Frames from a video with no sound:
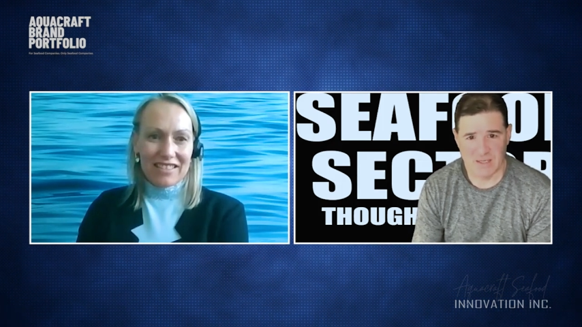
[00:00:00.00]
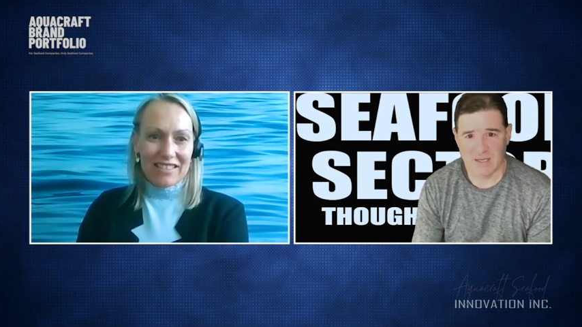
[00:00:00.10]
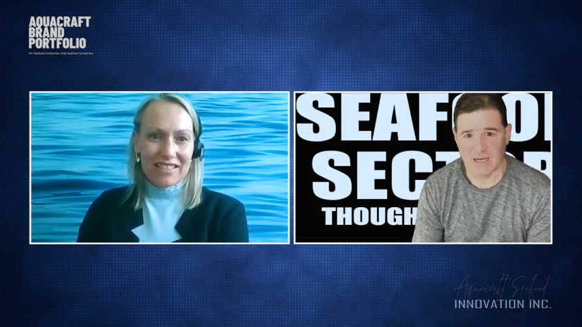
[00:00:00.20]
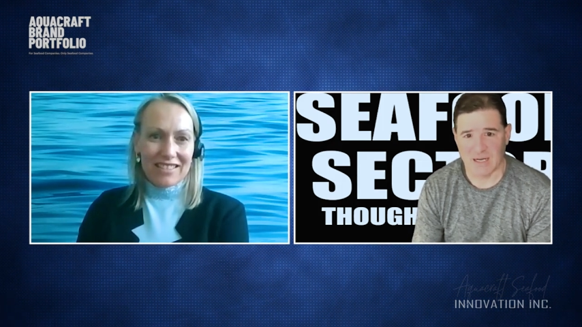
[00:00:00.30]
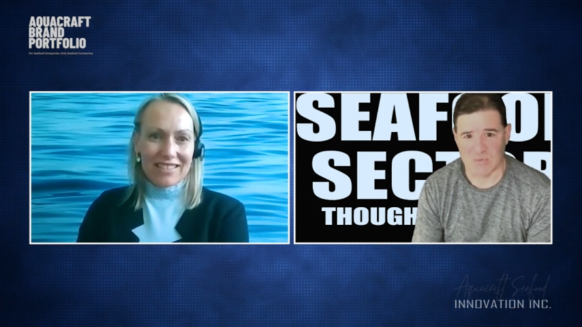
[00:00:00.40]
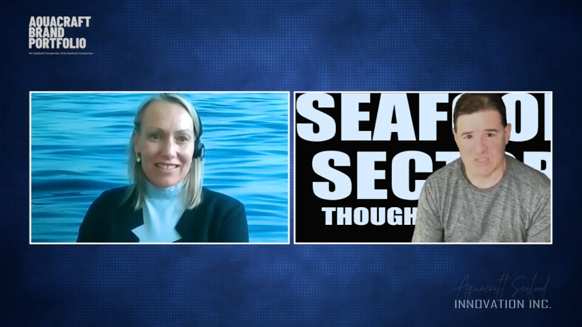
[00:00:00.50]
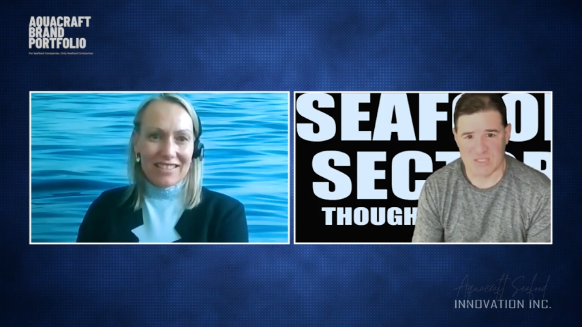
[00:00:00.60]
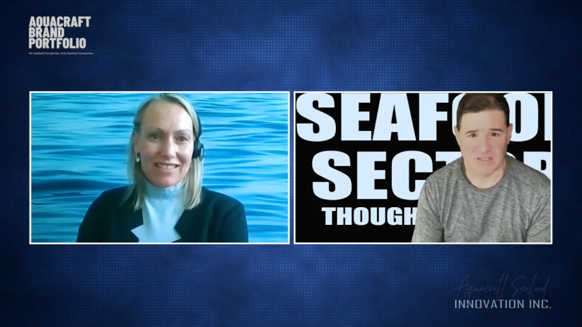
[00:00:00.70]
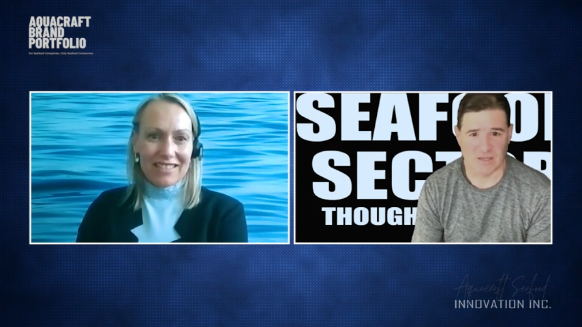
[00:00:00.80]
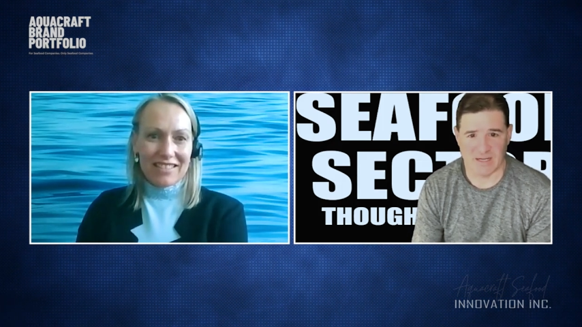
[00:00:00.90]
Speaker 1: uh, we're
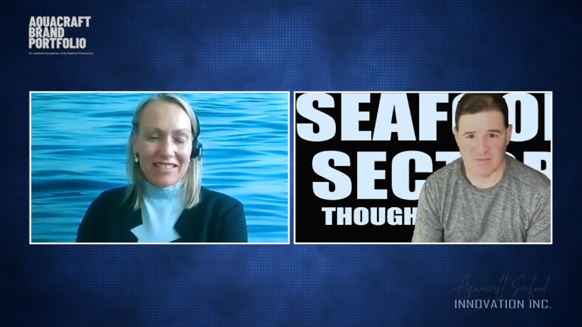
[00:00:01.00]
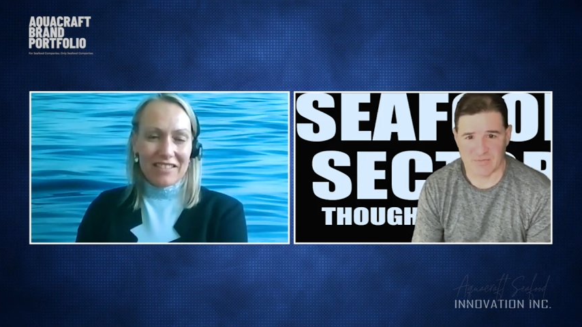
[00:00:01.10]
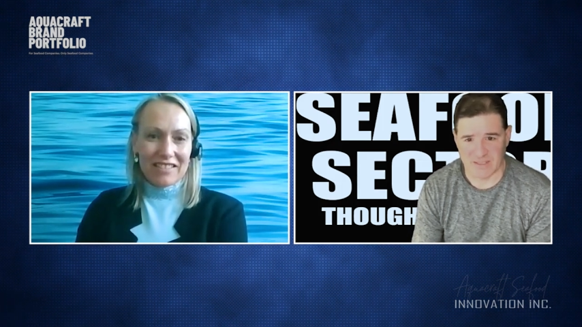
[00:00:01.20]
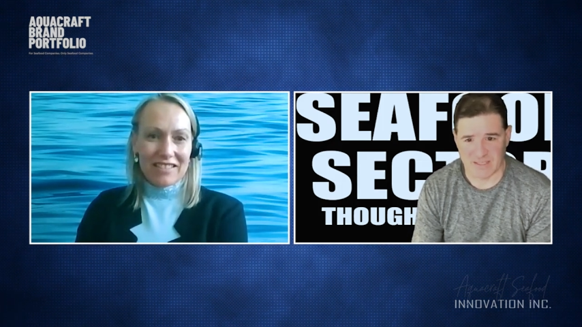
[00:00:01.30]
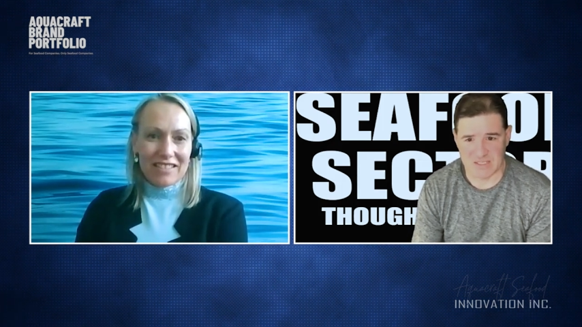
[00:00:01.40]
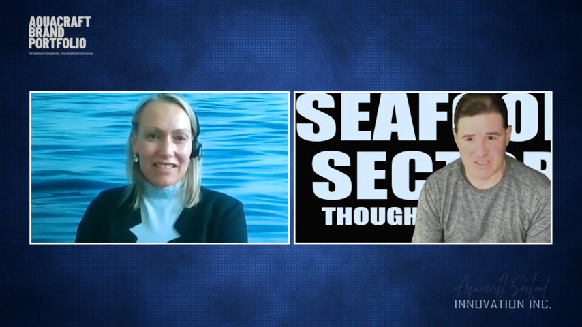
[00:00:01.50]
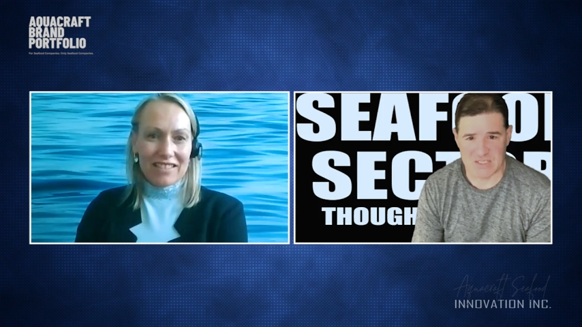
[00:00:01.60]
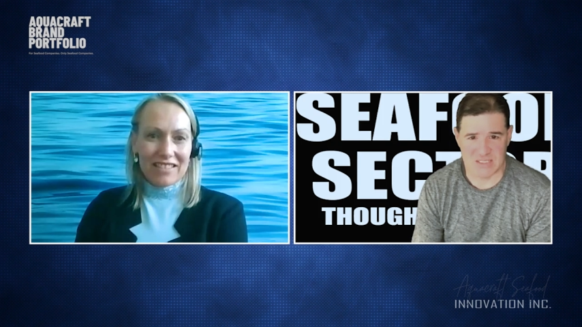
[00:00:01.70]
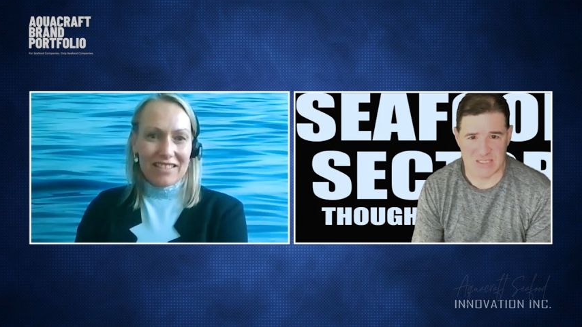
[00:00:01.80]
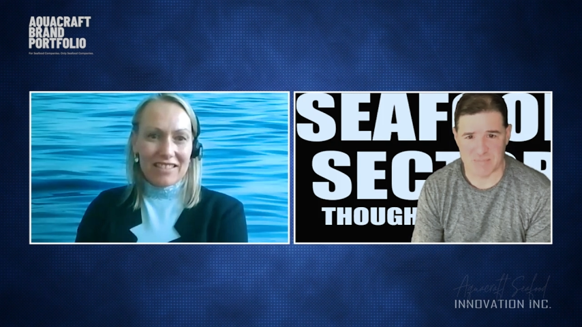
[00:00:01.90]
seeing on Netflix,
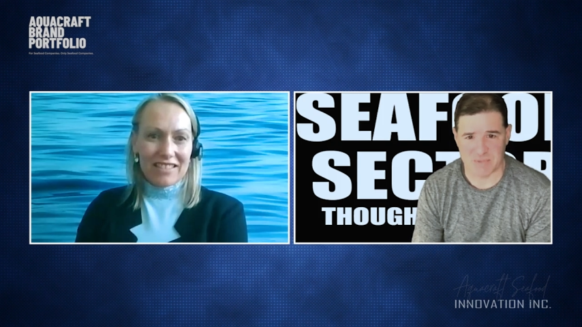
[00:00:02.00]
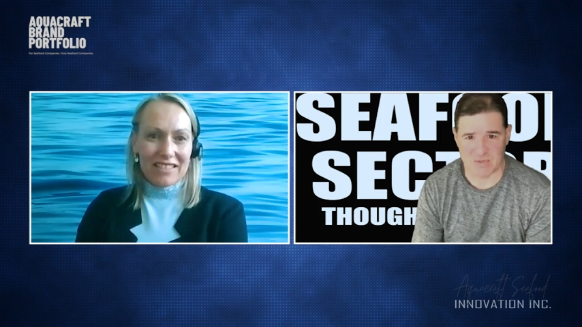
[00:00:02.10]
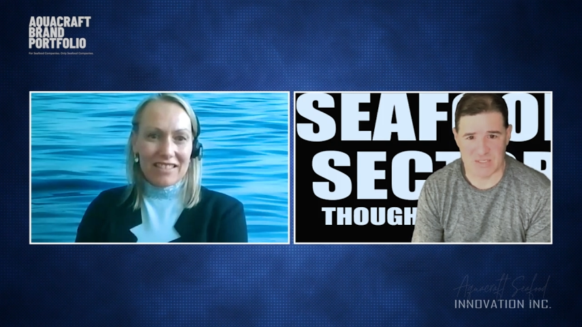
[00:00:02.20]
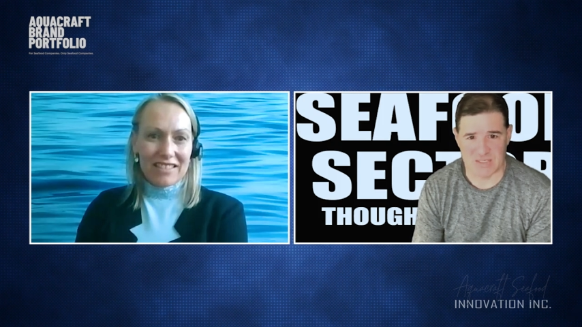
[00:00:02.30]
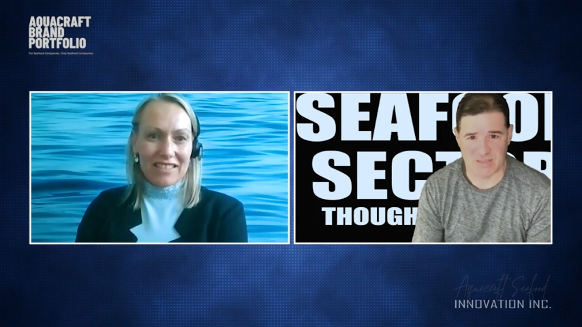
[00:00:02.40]
Seaspiracy.